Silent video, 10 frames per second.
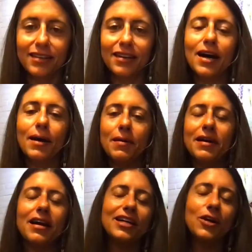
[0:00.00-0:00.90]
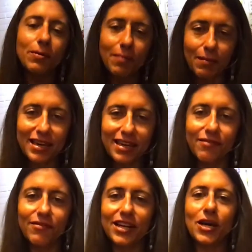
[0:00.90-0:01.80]
And I know I'm not making a
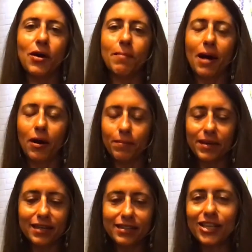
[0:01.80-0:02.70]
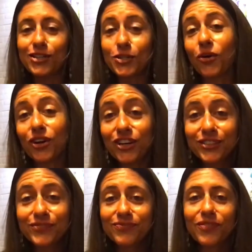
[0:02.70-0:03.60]
video about being
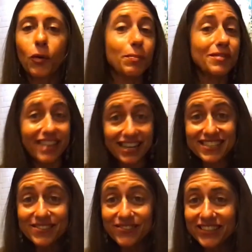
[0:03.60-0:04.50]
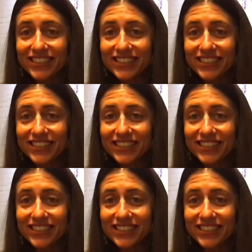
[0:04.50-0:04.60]
territorial or possessive,